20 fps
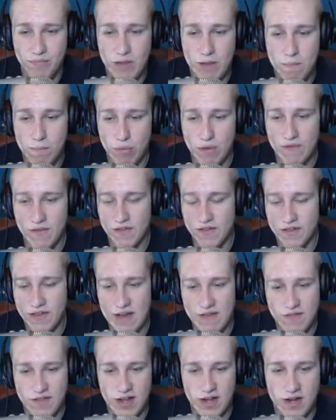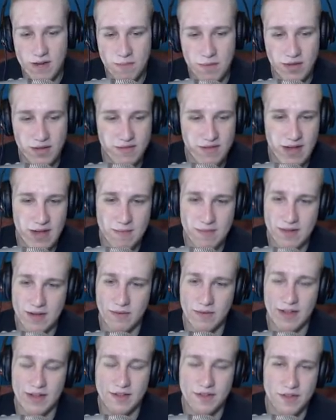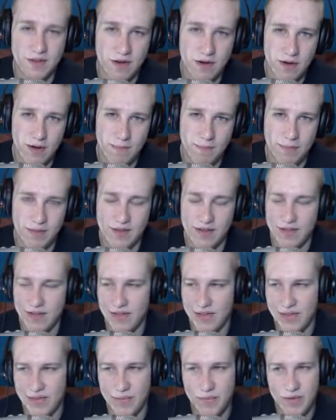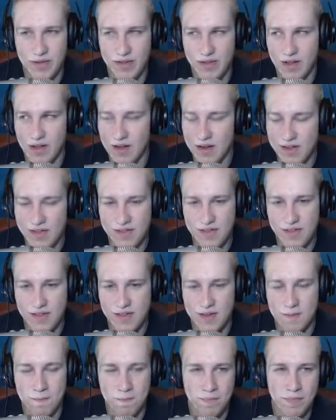Previously, I've stated a million times I don't like this card because, well, honestly,